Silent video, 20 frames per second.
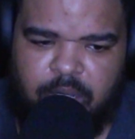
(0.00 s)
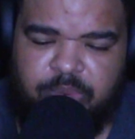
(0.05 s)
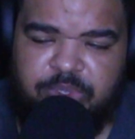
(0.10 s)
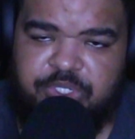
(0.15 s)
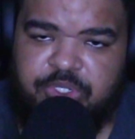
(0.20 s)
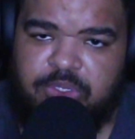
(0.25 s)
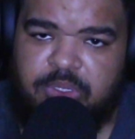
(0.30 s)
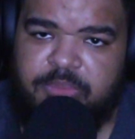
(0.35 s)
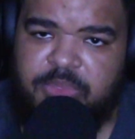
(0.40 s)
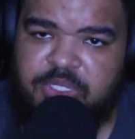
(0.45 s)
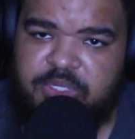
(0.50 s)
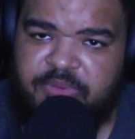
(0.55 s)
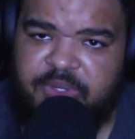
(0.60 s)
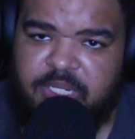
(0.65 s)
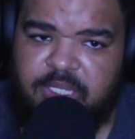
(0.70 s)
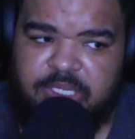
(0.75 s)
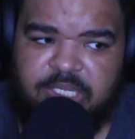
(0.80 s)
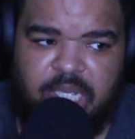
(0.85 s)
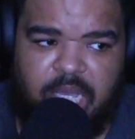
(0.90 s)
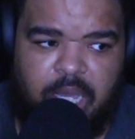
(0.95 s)
It's like, oh, we're shooting a
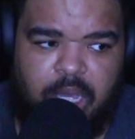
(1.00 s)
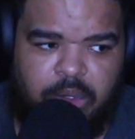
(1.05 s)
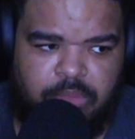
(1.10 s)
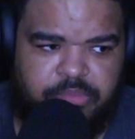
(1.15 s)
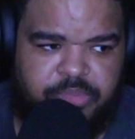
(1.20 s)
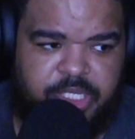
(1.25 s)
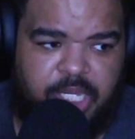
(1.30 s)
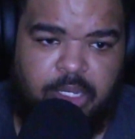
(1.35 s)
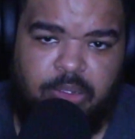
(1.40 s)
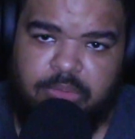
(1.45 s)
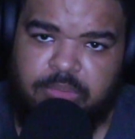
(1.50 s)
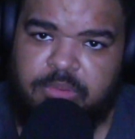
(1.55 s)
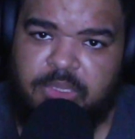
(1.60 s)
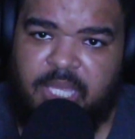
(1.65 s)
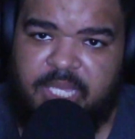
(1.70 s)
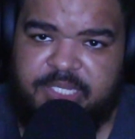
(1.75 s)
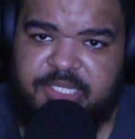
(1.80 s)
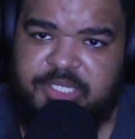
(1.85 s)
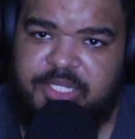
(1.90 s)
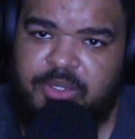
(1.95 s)
music video. Like, oh,
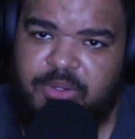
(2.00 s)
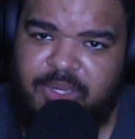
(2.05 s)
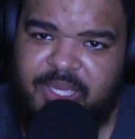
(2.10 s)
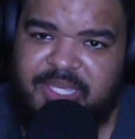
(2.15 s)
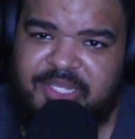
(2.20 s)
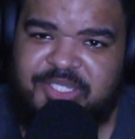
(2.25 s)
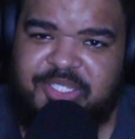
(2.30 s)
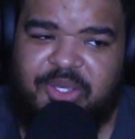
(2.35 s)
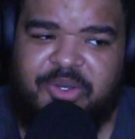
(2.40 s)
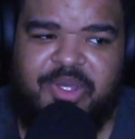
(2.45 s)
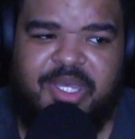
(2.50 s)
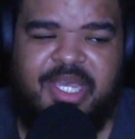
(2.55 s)
yo, let's do it.